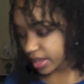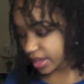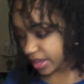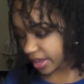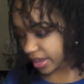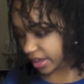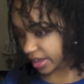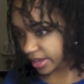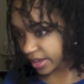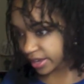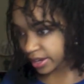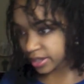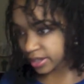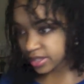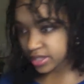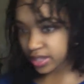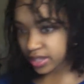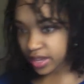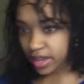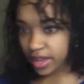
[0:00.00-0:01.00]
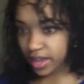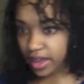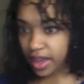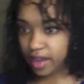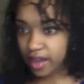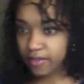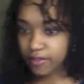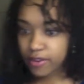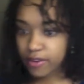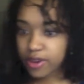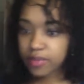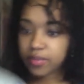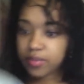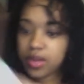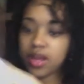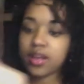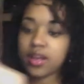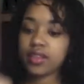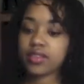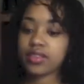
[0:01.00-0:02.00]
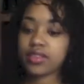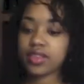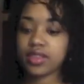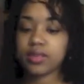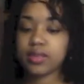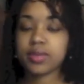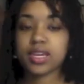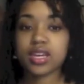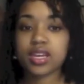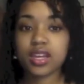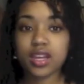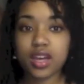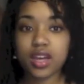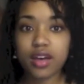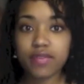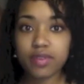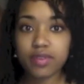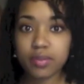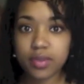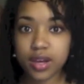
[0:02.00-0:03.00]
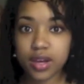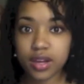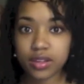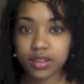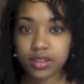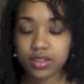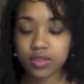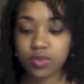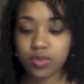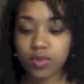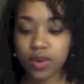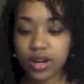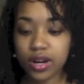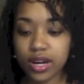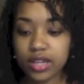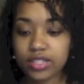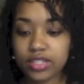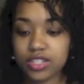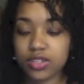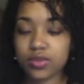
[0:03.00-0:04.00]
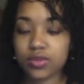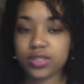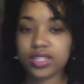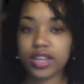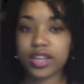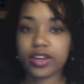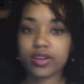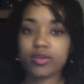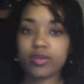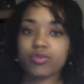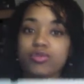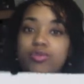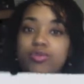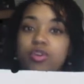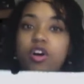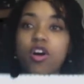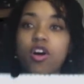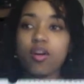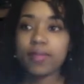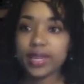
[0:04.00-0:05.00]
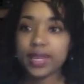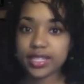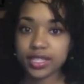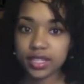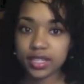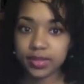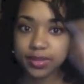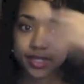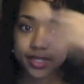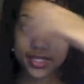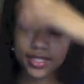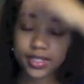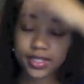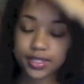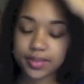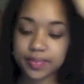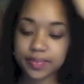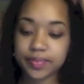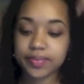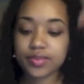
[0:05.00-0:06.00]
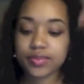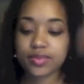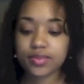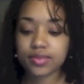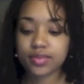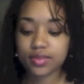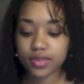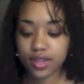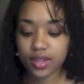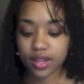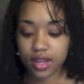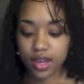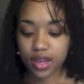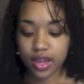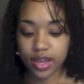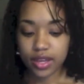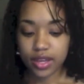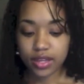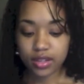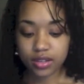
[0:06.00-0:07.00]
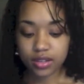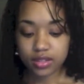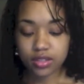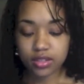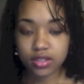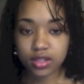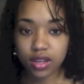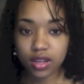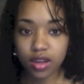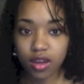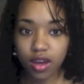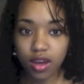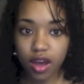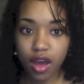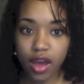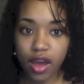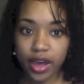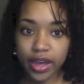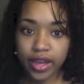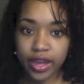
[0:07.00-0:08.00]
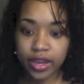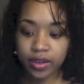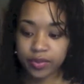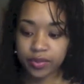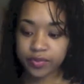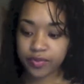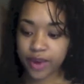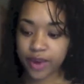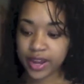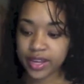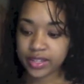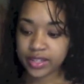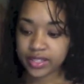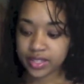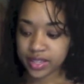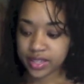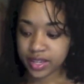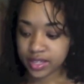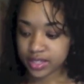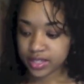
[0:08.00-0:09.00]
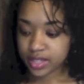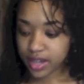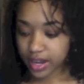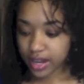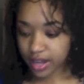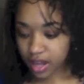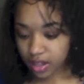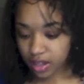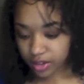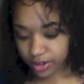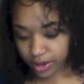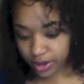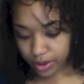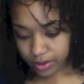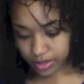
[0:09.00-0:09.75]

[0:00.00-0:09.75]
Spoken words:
And every month, at the beginning of the month, what I do is I go through all my syllabuses, and I write things, and I color code